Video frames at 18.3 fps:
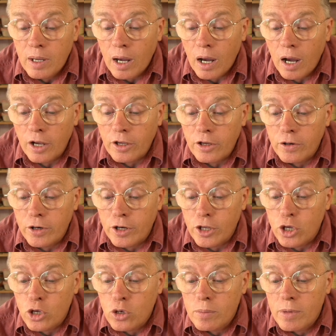Uh, you're in
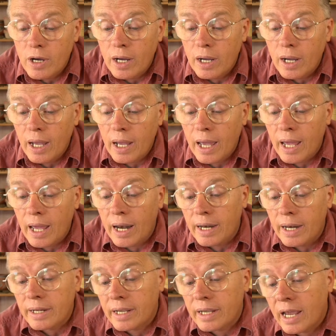Yuma,
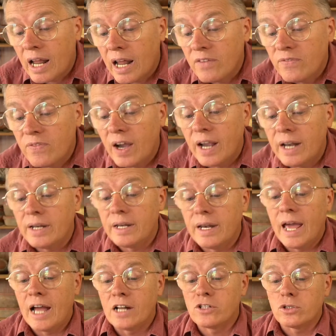and can I find
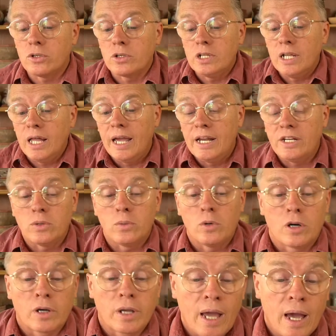natural clay to
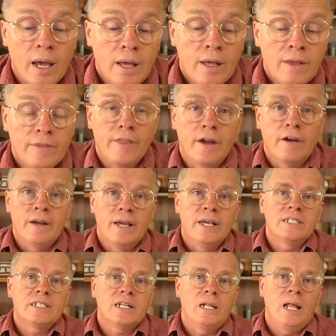work? Yeah there
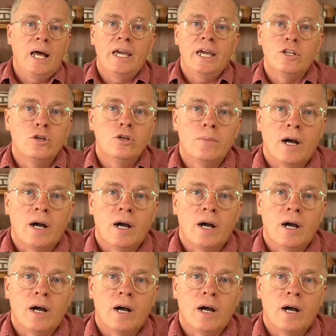is clay in Yuma.